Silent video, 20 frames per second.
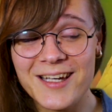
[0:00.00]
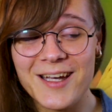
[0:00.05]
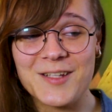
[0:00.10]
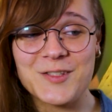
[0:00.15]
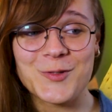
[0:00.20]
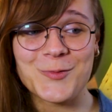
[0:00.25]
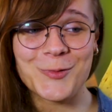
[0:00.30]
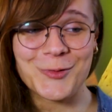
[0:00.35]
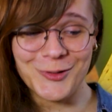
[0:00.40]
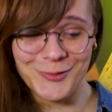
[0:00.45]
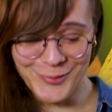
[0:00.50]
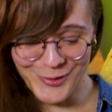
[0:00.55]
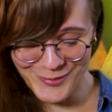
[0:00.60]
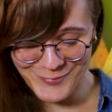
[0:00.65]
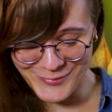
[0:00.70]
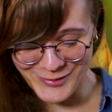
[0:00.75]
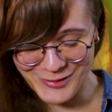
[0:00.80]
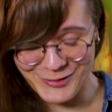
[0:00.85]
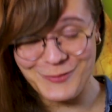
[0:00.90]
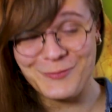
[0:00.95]
It's a
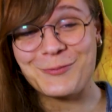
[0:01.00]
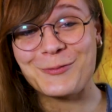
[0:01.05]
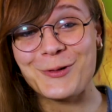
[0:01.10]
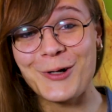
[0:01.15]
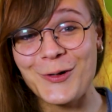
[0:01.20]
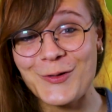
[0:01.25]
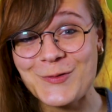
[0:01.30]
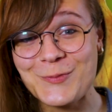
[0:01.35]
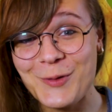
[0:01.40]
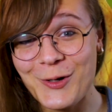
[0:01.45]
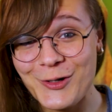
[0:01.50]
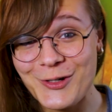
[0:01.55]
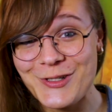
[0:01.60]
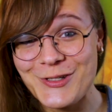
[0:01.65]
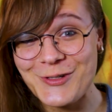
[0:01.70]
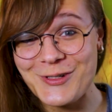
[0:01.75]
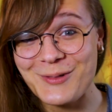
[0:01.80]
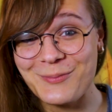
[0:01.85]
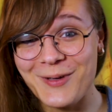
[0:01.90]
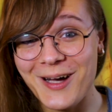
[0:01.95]
book of prose
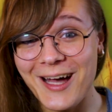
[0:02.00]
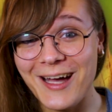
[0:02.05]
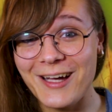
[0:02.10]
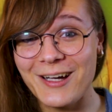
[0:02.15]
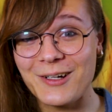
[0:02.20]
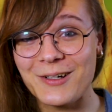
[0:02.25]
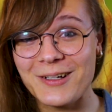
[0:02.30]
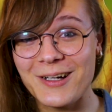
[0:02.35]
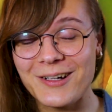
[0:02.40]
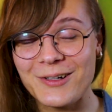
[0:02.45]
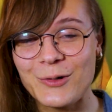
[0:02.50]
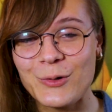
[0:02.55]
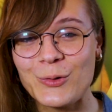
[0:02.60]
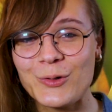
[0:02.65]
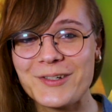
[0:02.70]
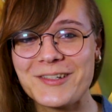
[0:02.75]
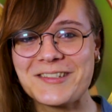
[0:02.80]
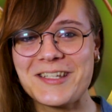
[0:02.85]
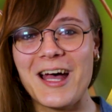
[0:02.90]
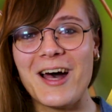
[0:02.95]
poetry by a, a
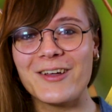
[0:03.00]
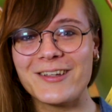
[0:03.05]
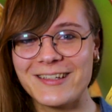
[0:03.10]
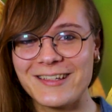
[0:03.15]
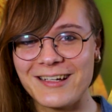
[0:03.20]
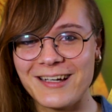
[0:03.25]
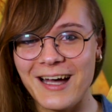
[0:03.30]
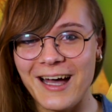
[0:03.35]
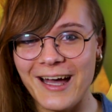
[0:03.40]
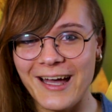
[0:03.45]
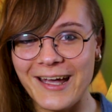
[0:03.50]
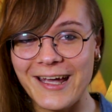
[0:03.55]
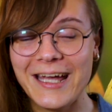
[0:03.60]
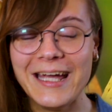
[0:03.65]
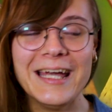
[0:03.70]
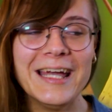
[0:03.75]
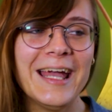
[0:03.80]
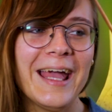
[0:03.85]
cool Italian guy.